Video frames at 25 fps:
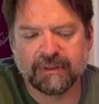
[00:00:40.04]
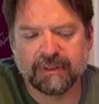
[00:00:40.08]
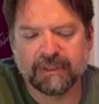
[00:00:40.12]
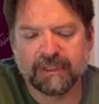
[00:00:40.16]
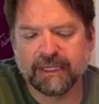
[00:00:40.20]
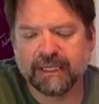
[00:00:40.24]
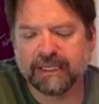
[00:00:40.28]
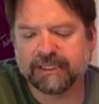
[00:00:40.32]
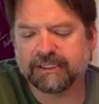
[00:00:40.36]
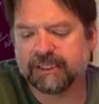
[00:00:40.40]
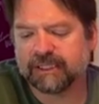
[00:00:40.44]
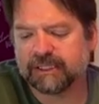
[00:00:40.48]

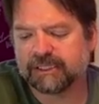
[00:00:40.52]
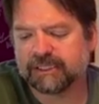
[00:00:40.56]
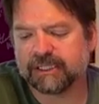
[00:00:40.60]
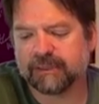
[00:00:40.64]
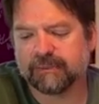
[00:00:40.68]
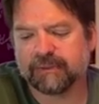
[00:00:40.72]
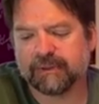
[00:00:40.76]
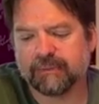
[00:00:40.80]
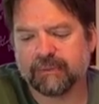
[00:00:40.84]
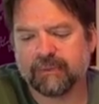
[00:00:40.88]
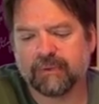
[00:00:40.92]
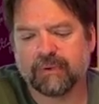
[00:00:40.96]
gets into
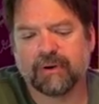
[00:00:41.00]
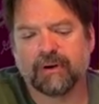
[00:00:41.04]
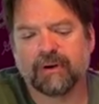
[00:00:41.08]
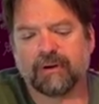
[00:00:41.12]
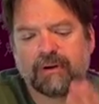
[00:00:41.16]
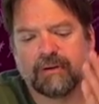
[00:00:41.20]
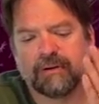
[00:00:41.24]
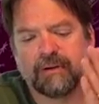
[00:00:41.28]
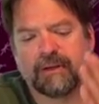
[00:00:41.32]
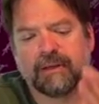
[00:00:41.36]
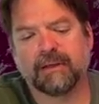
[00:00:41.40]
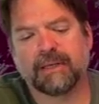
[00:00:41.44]
some of the more,
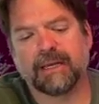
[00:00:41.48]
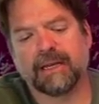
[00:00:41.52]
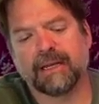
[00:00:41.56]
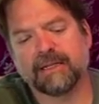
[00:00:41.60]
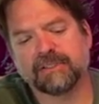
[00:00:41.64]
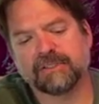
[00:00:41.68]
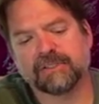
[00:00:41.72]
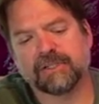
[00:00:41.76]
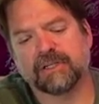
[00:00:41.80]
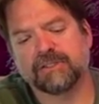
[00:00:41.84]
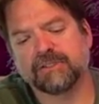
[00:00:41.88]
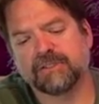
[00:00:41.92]
it kind
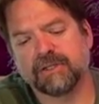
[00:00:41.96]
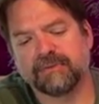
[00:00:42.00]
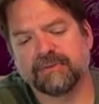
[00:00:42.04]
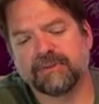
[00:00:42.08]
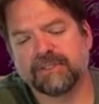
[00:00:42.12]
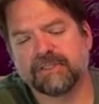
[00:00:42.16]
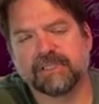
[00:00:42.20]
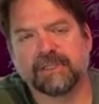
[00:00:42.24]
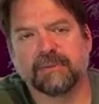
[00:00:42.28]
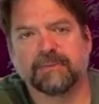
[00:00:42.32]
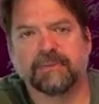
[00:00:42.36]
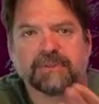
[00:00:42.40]
of starts off
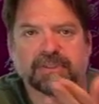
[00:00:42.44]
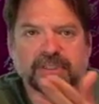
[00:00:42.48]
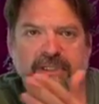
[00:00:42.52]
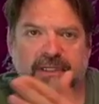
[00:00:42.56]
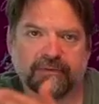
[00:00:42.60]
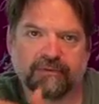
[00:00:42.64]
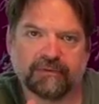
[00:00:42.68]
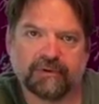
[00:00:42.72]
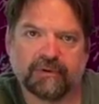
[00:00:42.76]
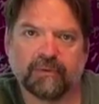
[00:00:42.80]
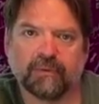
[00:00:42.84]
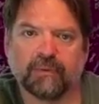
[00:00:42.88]
with the simple
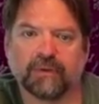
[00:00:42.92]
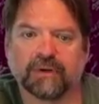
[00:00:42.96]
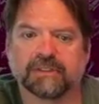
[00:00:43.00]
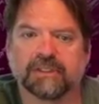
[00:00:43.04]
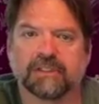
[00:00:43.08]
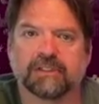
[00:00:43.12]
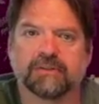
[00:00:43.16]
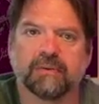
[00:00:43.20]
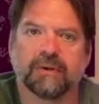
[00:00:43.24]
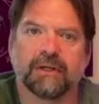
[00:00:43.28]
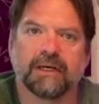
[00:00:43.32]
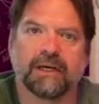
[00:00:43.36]
stuff and works
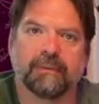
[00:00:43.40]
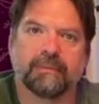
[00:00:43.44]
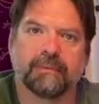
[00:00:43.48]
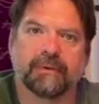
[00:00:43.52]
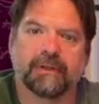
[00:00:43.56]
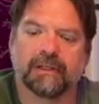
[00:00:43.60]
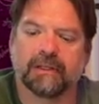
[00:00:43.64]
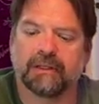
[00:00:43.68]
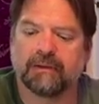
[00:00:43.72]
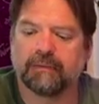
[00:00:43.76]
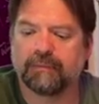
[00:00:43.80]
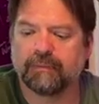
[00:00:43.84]
its way up
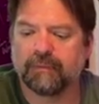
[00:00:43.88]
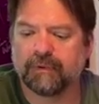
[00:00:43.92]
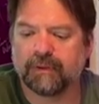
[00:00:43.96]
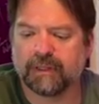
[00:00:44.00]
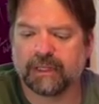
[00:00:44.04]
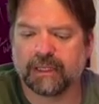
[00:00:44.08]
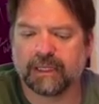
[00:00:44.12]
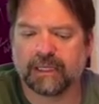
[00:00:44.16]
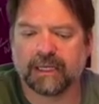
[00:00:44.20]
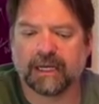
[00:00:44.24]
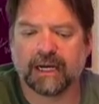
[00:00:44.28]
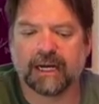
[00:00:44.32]
into
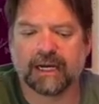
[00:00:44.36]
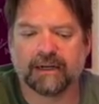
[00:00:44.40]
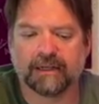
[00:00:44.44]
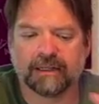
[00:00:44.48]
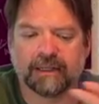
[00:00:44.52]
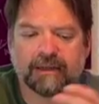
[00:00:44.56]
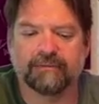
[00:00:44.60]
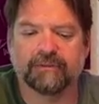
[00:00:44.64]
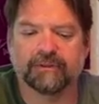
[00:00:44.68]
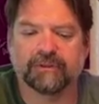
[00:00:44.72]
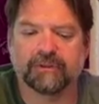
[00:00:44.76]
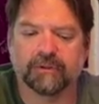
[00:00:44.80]
the higher
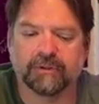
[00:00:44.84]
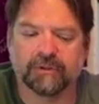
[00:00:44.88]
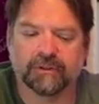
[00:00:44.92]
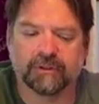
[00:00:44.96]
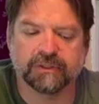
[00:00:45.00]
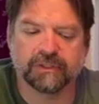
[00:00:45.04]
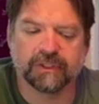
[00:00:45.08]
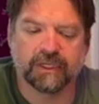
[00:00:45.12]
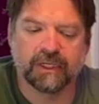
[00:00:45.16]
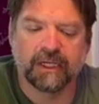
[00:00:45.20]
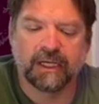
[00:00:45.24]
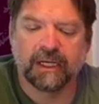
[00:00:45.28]
level tools.